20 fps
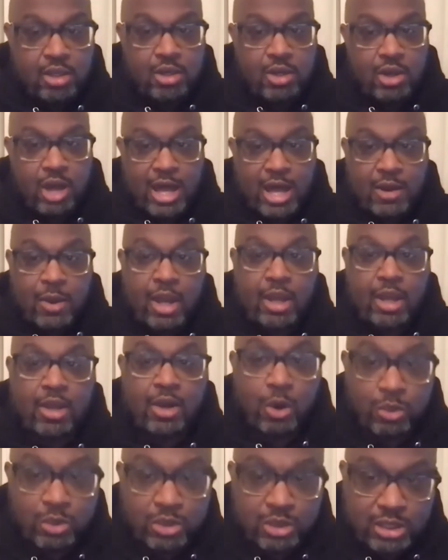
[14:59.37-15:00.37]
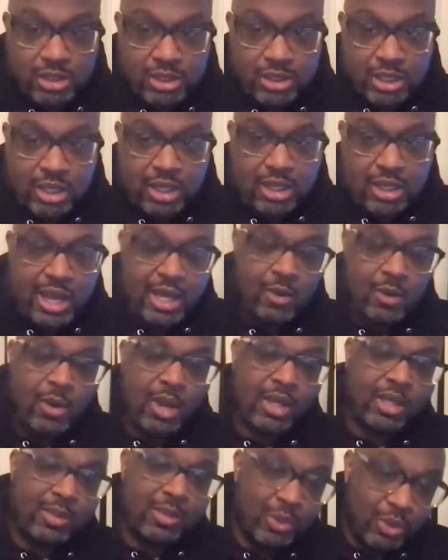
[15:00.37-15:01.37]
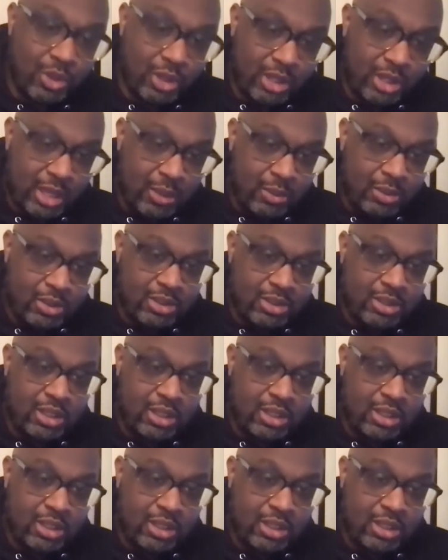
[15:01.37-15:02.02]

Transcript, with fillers: You know, how do I coach this kid? How do I communicate with this